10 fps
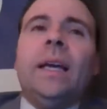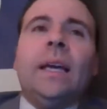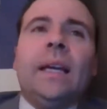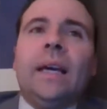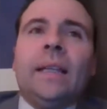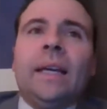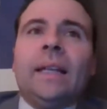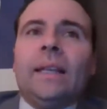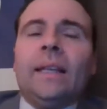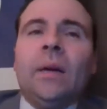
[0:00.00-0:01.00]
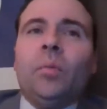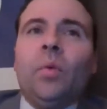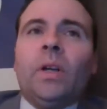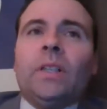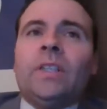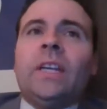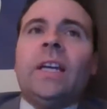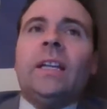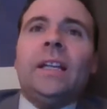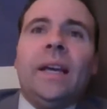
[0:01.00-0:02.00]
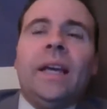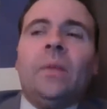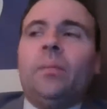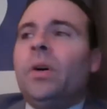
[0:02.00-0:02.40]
They get the number 1 seed, and they get